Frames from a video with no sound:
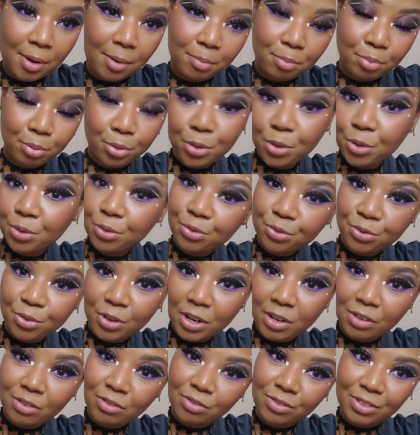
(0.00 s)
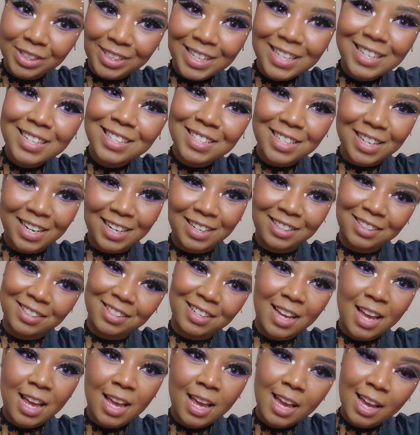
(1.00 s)
proof of the
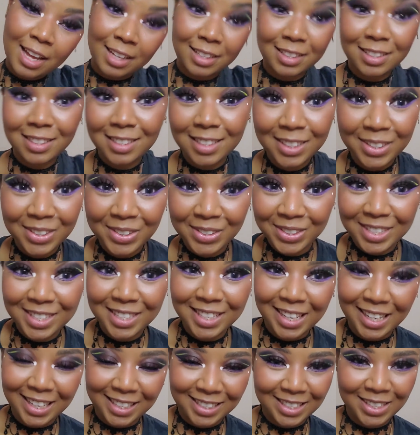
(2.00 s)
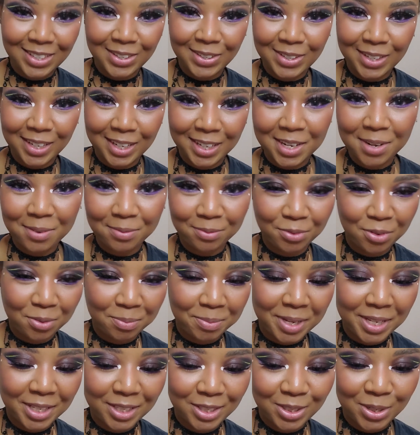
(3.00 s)
keychain and sticker designs that are going to come from
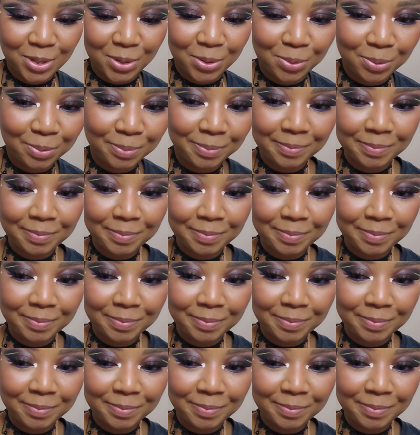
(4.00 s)
it. So